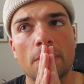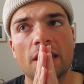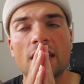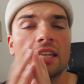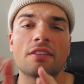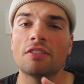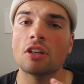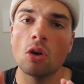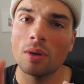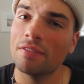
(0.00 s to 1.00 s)
and even
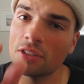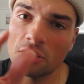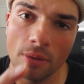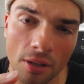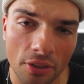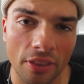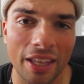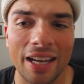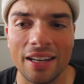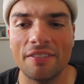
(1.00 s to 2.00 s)
going even smaller than
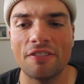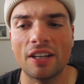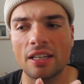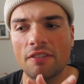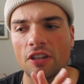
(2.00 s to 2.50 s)
that if I if